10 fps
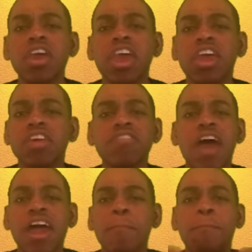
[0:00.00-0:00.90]
And it's
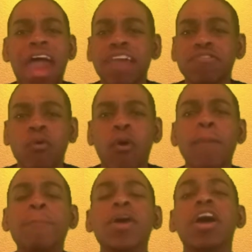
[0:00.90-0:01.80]
not a
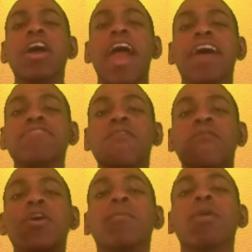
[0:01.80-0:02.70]
backstory, but as the
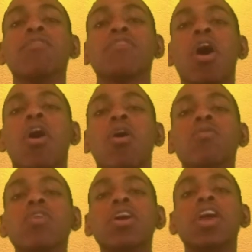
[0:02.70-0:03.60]
film goes
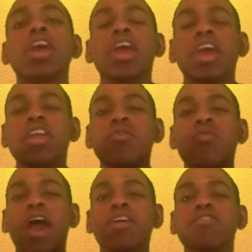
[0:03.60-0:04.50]
on, and the
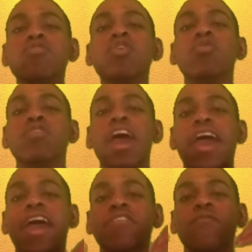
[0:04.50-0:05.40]
writers knew
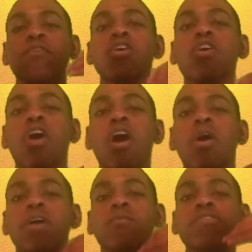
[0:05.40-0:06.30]
that as the film goes
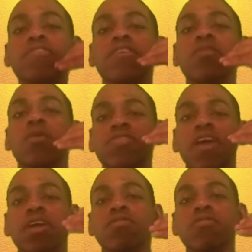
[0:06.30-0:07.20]
on and we see what
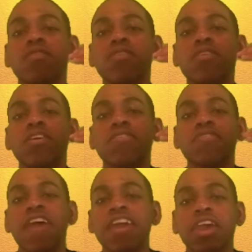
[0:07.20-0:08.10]
Thanos is
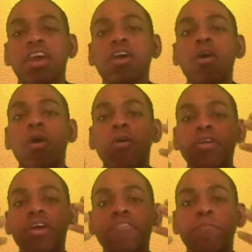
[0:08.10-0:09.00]
thinking or
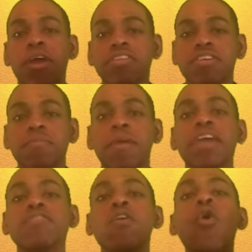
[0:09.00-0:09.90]
the expression he
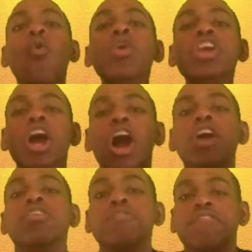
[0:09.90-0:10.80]
makes, we
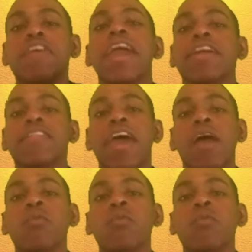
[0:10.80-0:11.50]
understand that.